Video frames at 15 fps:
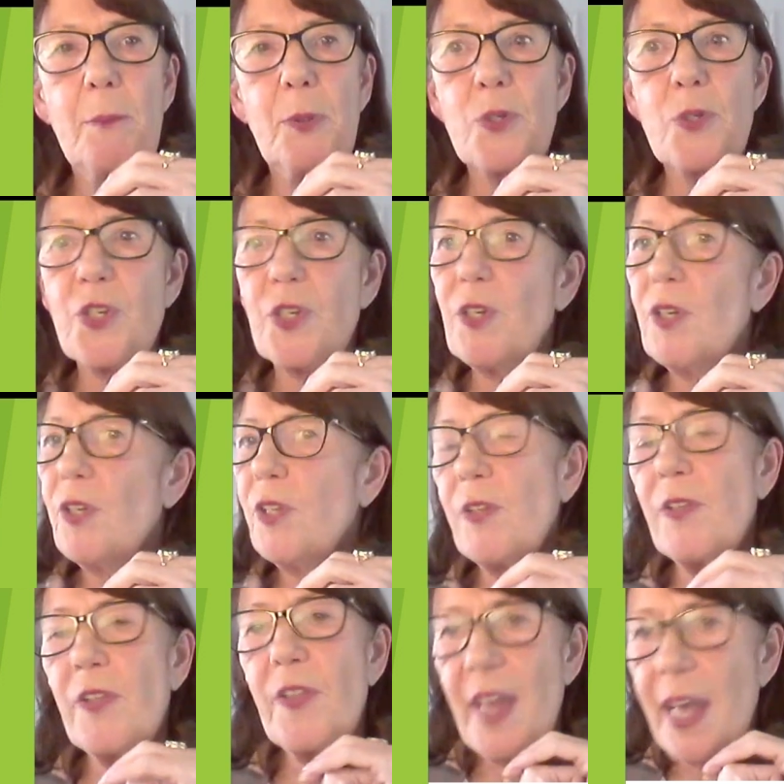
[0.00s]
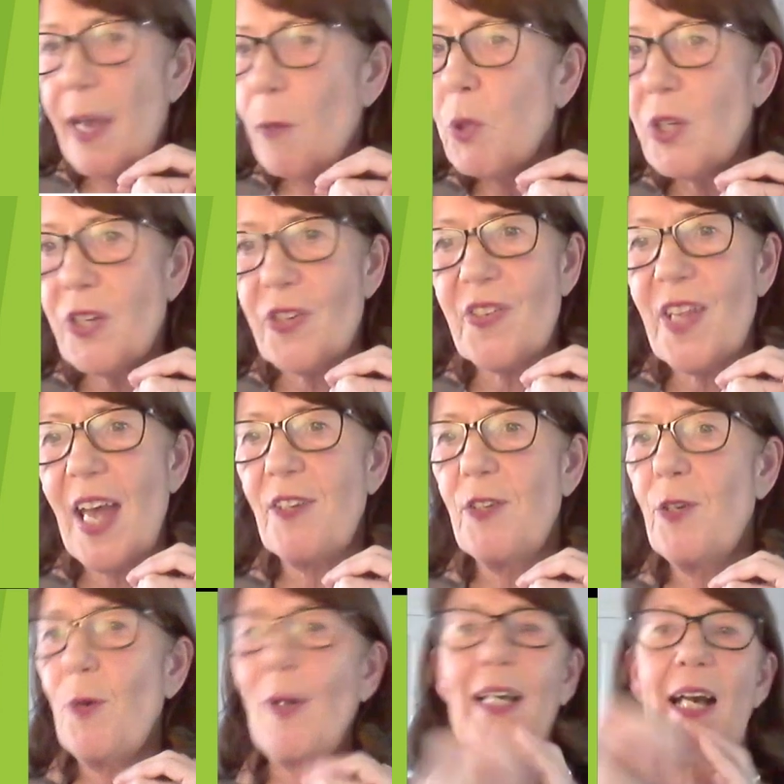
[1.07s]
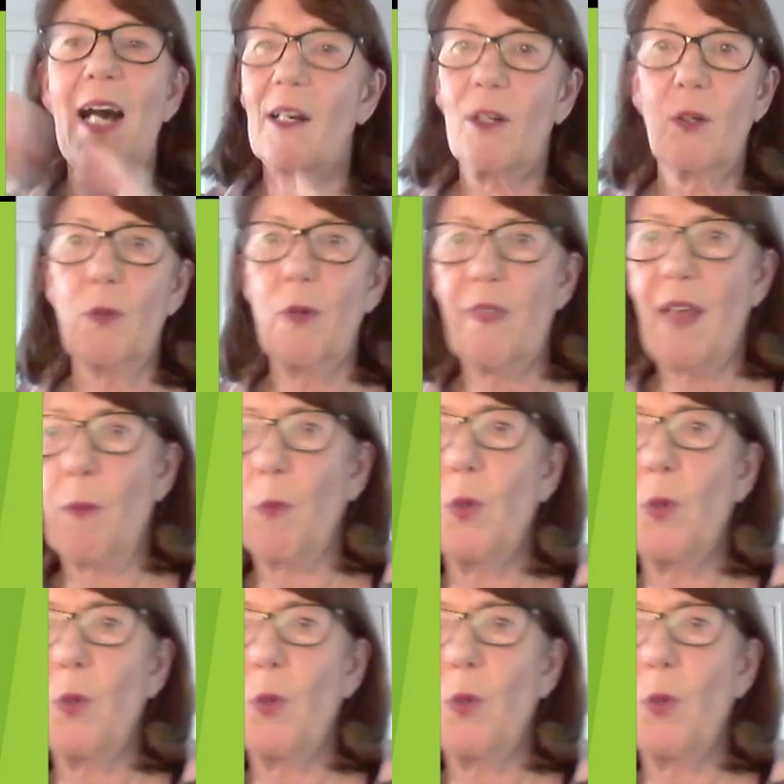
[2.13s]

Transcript: But they would have said, "No, I can't go on